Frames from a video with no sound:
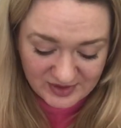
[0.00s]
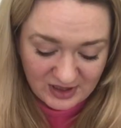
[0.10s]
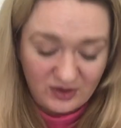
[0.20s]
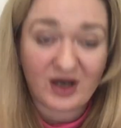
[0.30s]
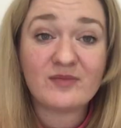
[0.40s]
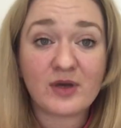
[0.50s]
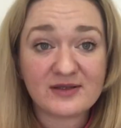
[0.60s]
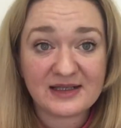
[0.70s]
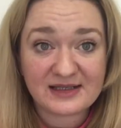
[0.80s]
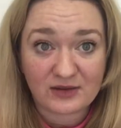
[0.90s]
So I
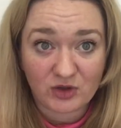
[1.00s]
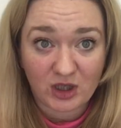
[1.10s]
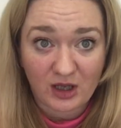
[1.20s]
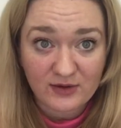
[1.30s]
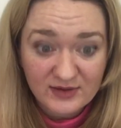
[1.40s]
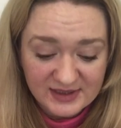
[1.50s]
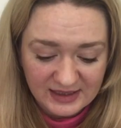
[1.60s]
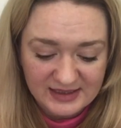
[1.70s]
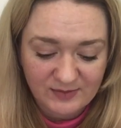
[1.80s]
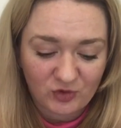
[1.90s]
mostly sell clothes
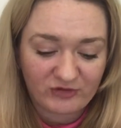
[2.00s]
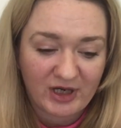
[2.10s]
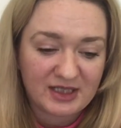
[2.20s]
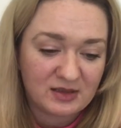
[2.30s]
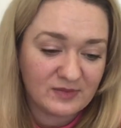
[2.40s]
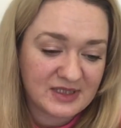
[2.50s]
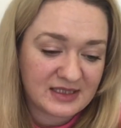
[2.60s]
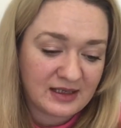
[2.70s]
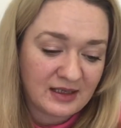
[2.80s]
and smaller items,